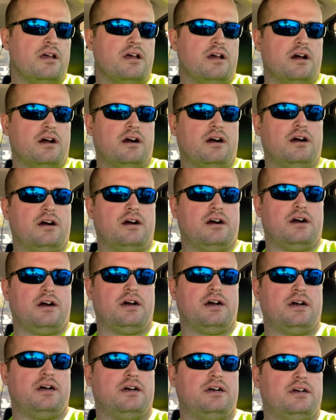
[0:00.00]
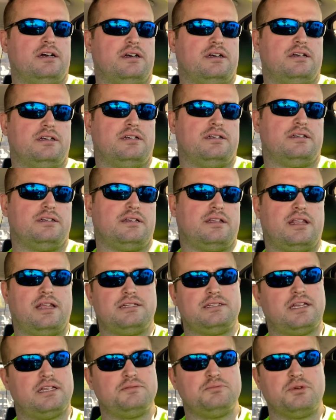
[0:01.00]
Uh, that's,
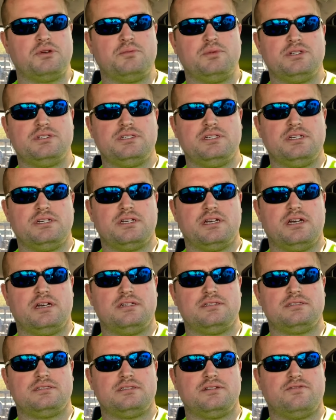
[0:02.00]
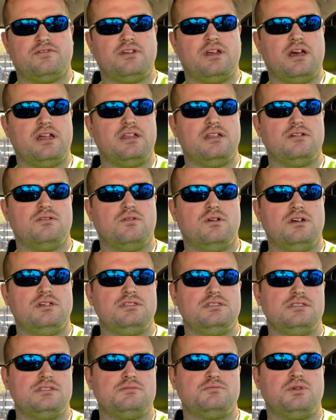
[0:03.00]
that's pretty much it, guys. If you got any
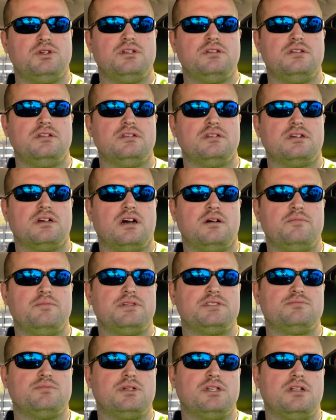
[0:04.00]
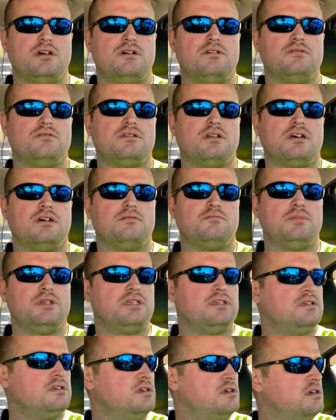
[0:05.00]
questions, put it in the comments below, and I'll
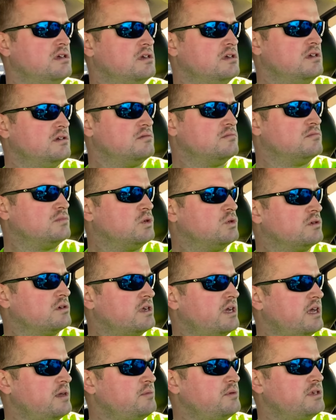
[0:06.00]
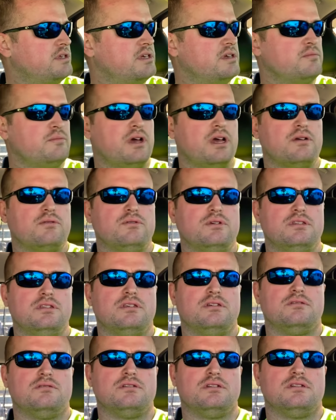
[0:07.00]
be more than happy to get back with you
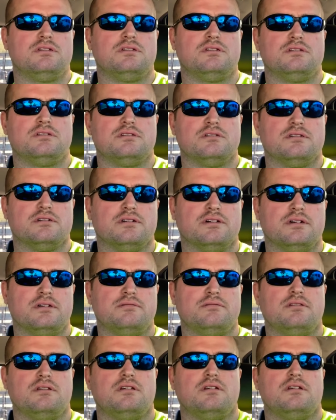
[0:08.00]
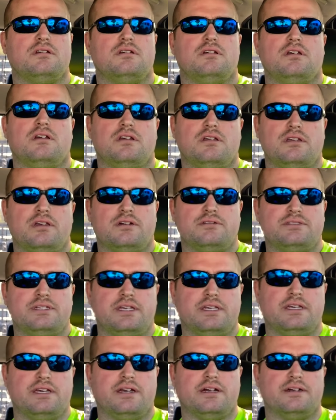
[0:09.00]
on it. All right? Y'all take
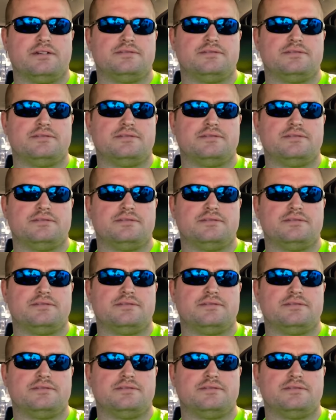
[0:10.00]
care.